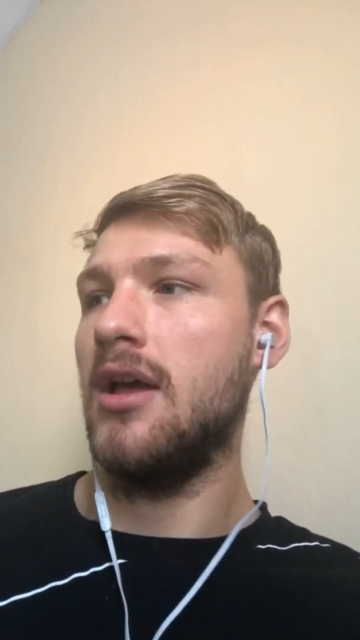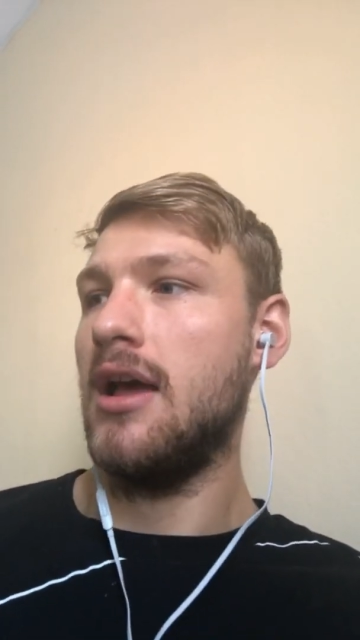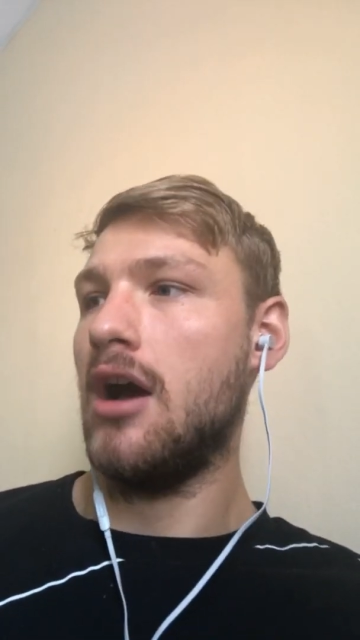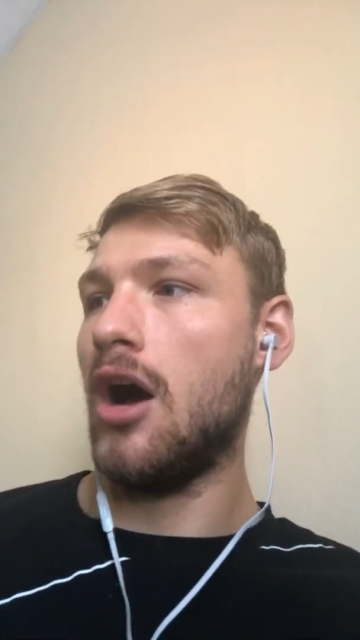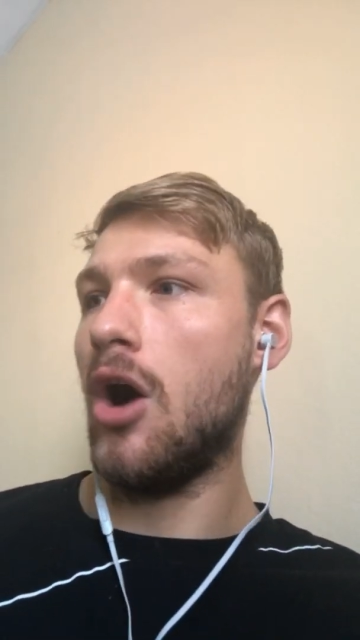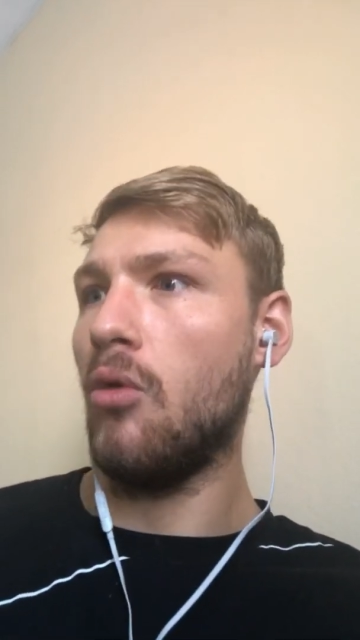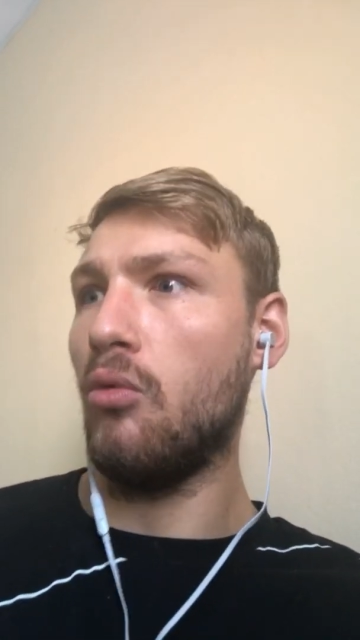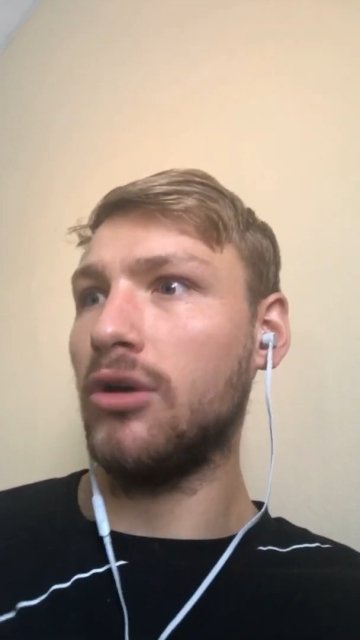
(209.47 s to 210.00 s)

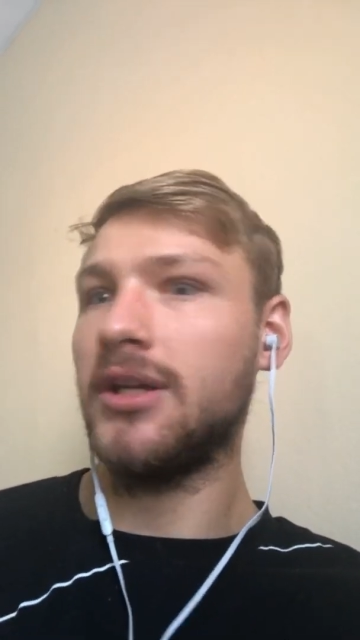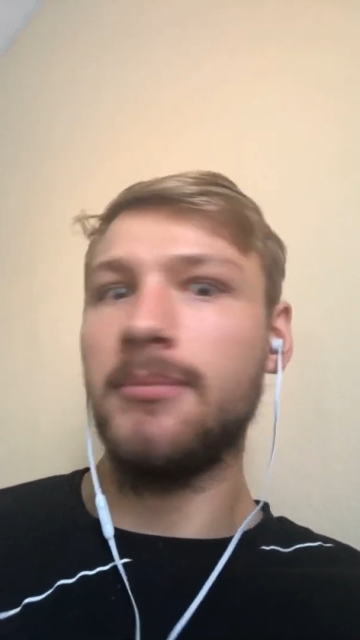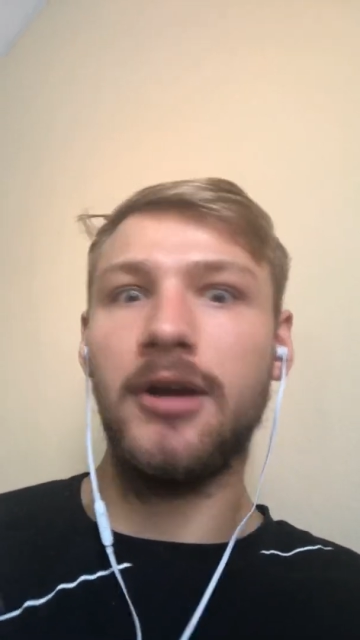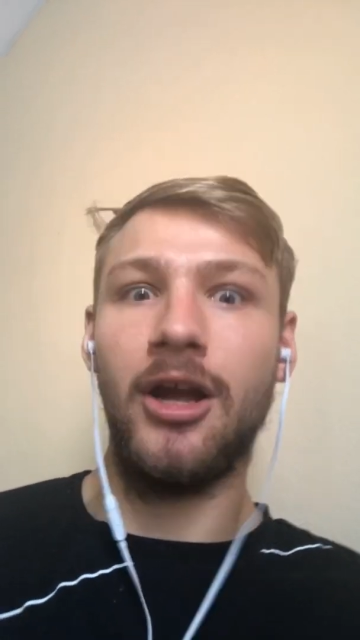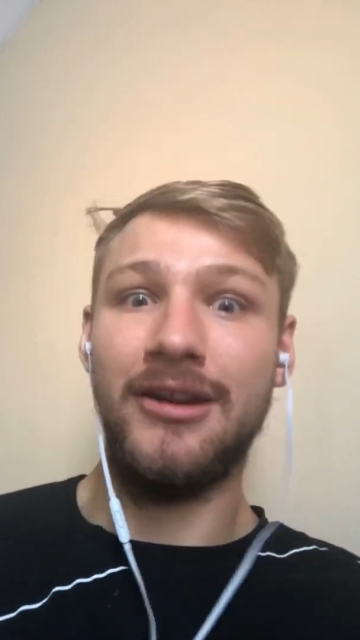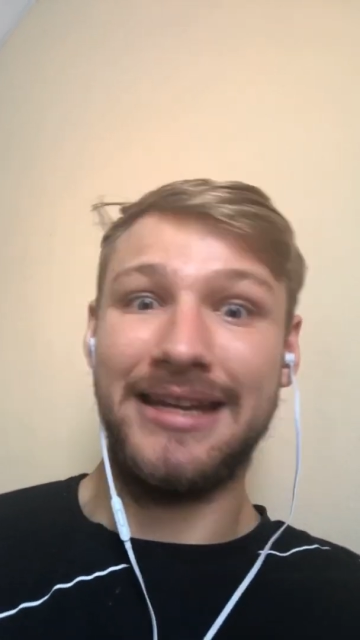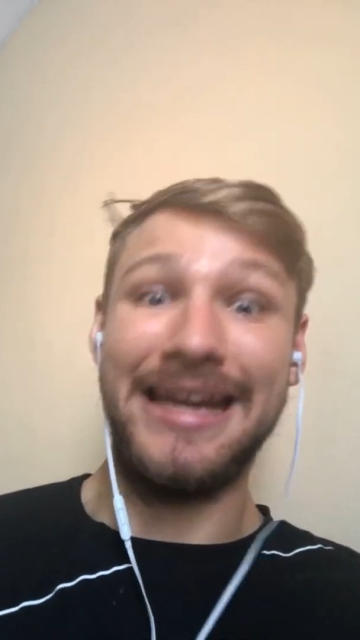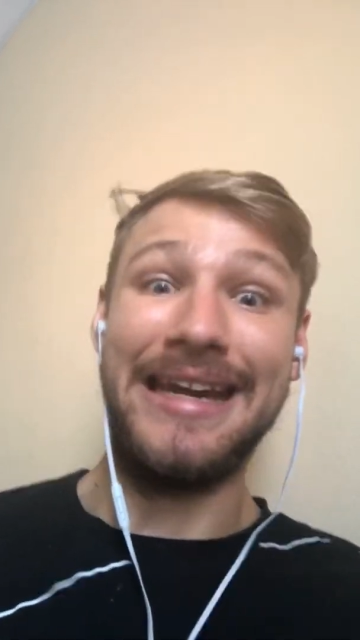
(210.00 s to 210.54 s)
what am I
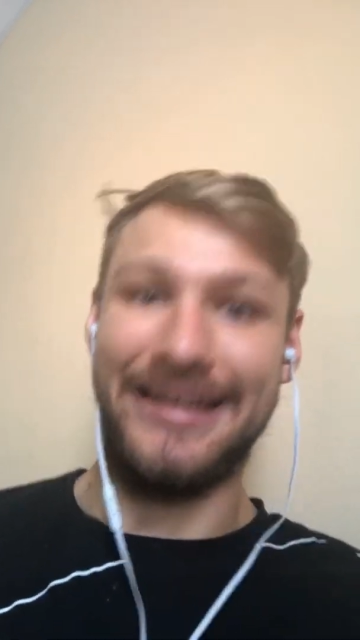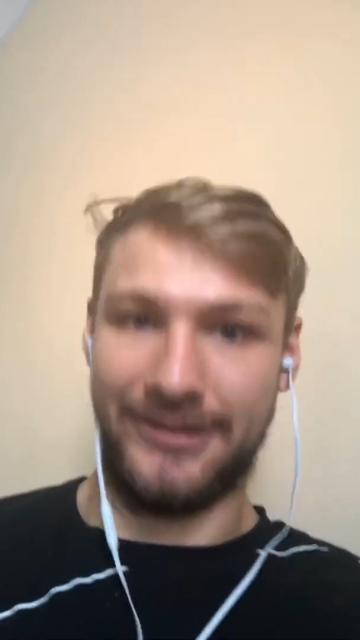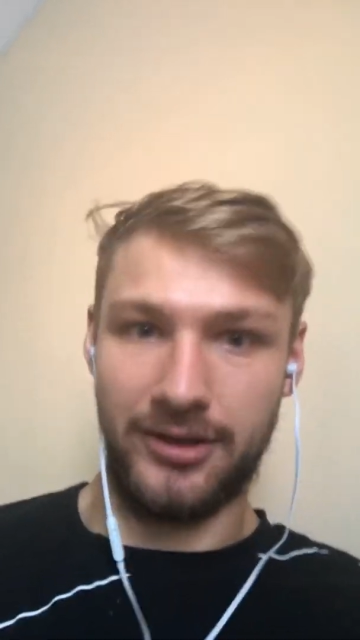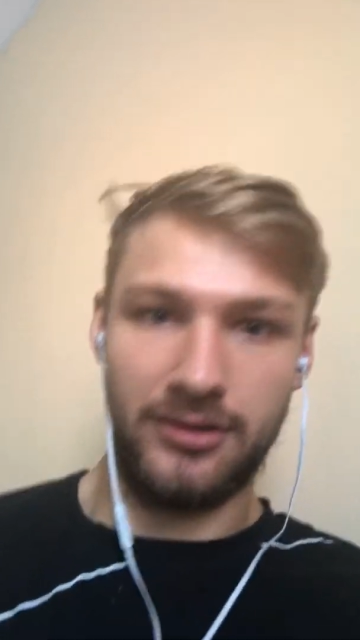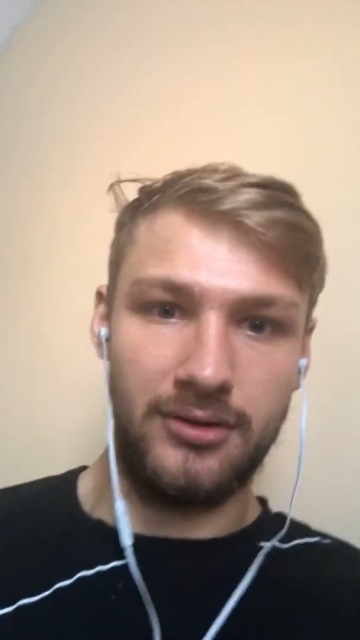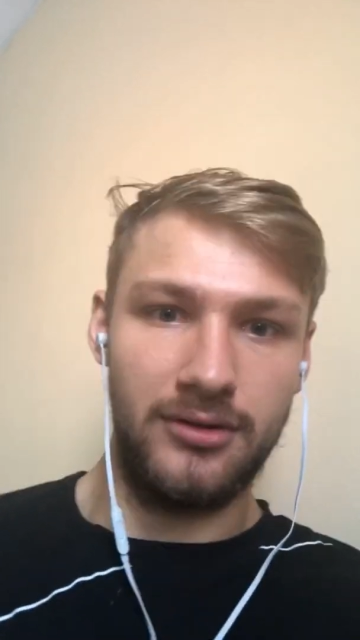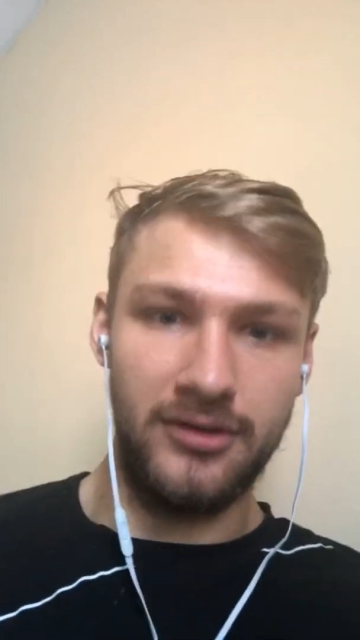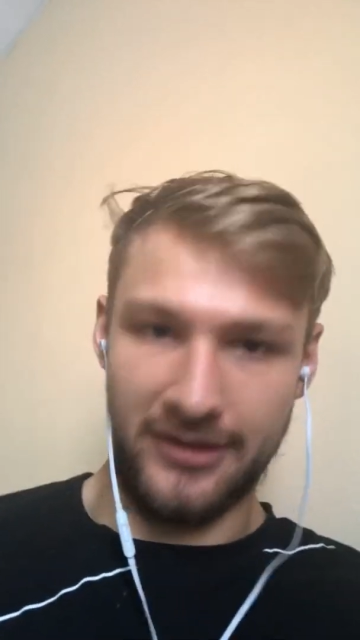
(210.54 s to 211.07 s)
going to eat
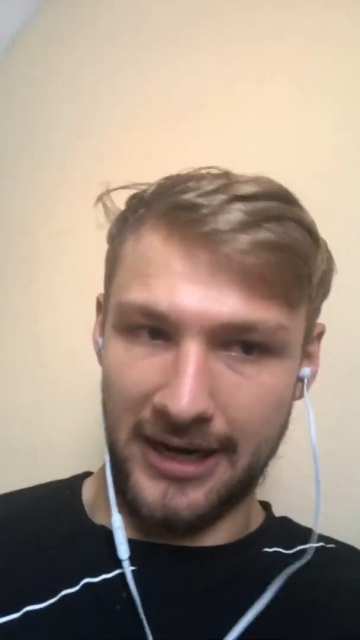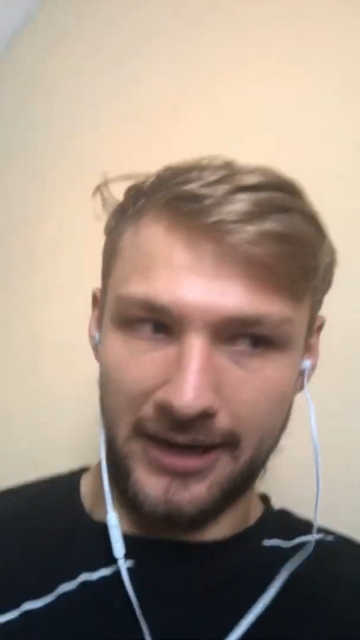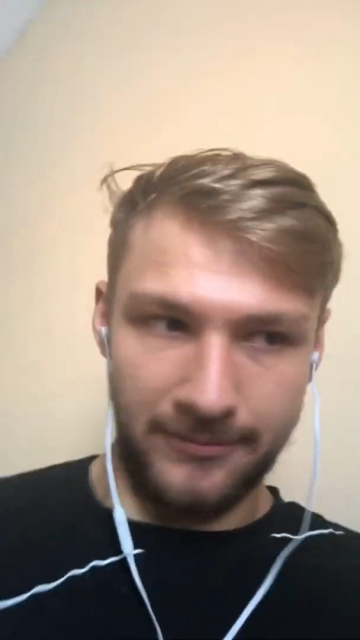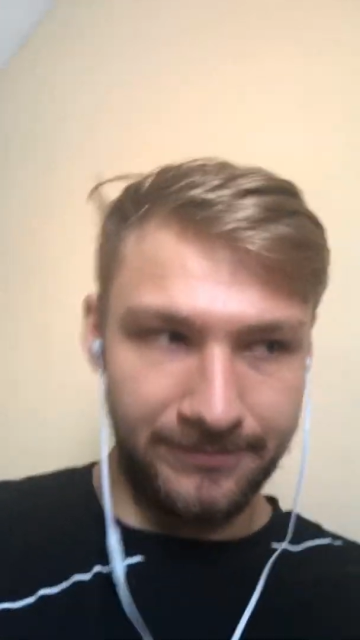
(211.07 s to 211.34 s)
today?